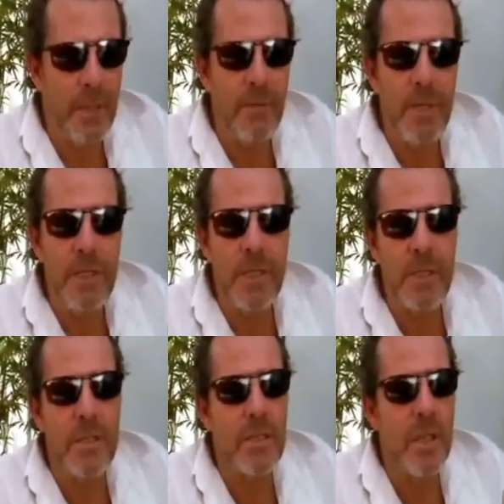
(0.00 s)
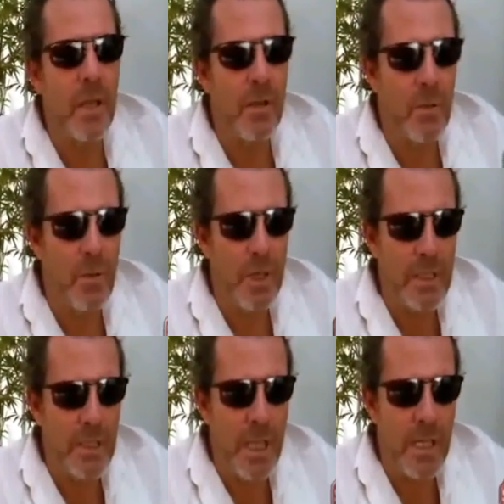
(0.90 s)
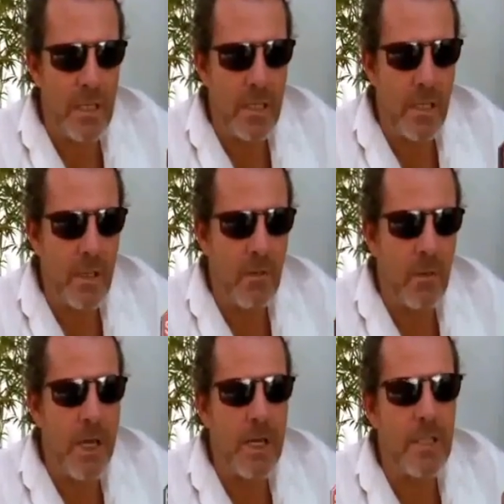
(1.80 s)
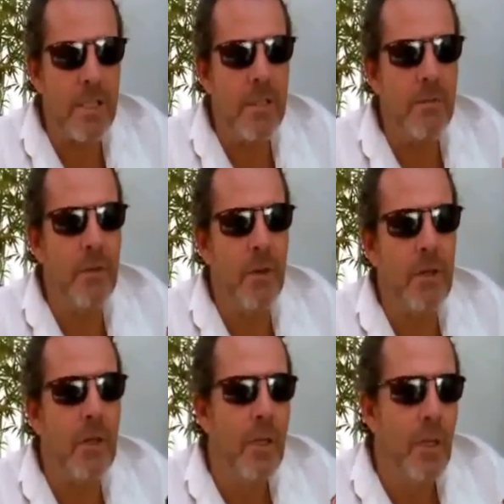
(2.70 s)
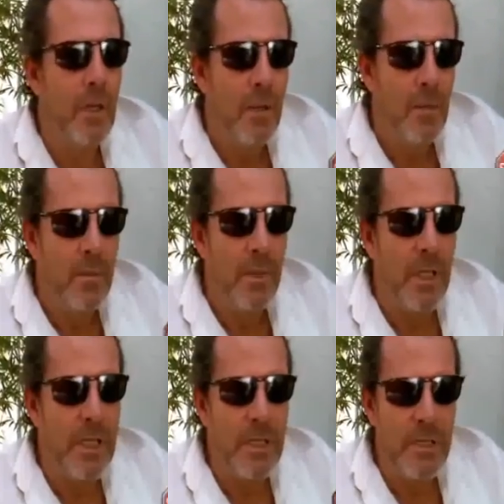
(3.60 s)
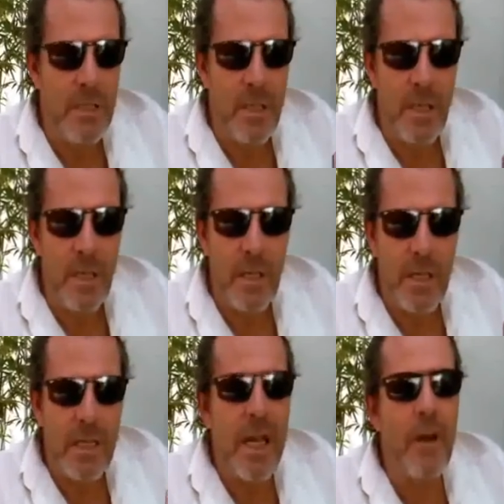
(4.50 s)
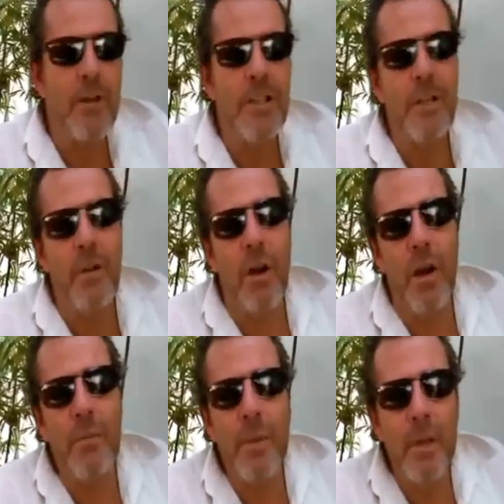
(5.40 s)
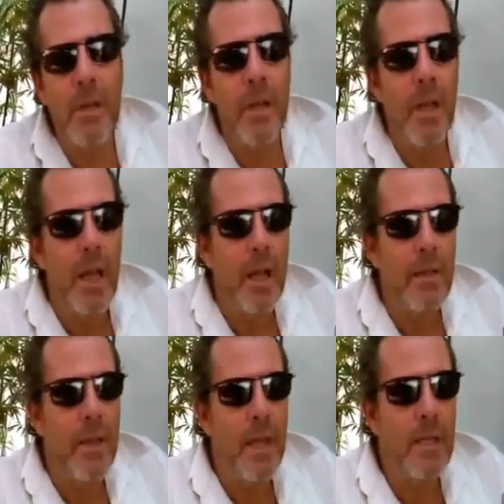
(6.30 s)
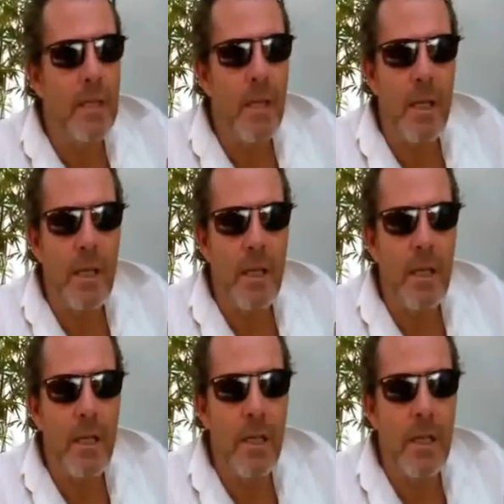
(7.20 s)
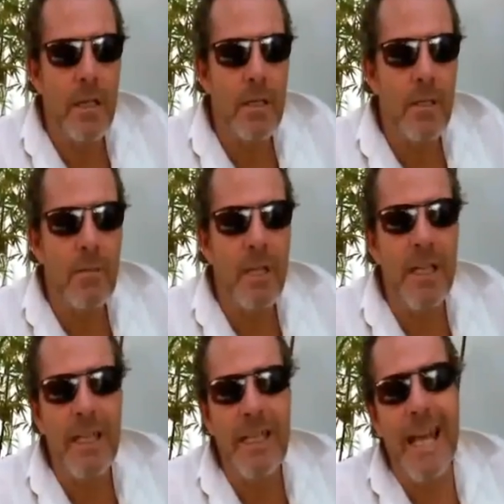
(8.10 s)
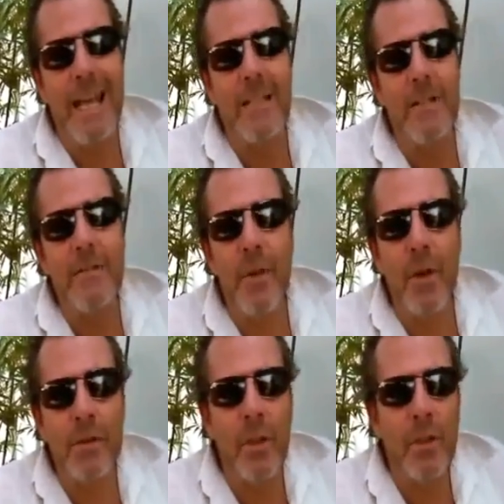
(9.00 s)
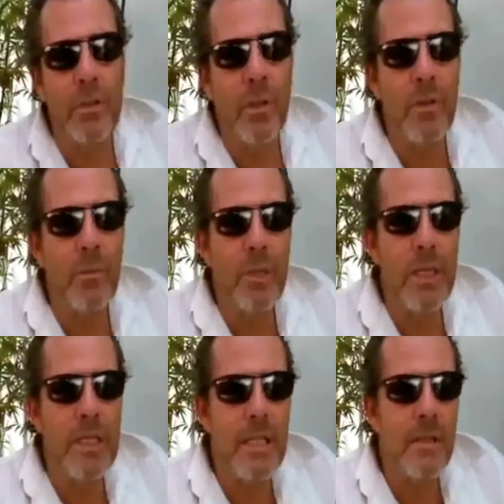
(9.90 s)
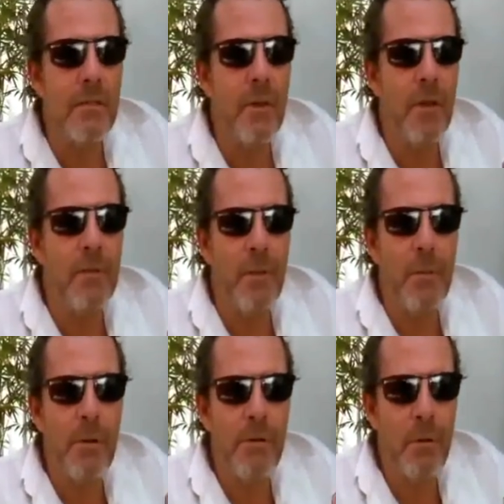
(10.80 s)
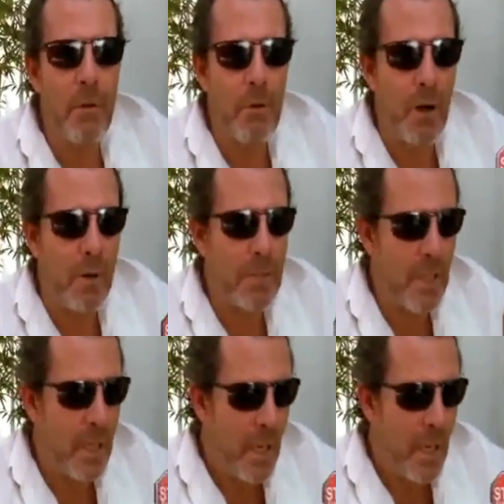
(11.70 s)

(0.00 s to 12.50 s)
convictions according to that. So on one action you've got police encouraging crime, and then completely inactive on the policing of the peripheral crimes.